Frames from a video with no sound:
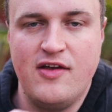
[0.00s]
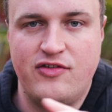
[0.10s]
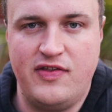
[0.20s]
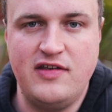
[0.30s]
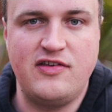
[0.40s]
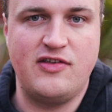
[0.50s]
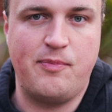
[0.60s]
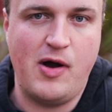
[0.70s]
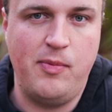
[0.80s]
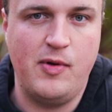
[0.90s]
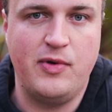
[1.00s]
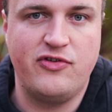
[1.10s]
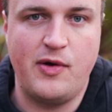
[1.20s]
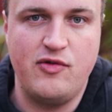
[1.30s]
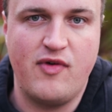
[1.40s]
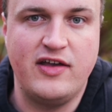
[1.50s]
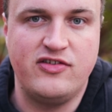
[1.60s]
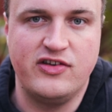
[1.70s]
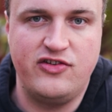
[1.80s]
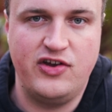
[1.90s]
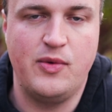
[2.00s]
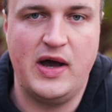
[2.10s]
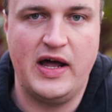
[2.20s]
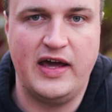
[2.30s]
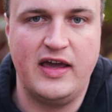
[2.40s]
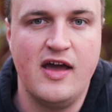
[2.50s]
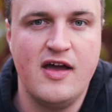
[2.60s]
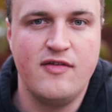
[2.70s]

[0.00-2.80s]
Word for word: So this is the problem with sowing ricinus too early.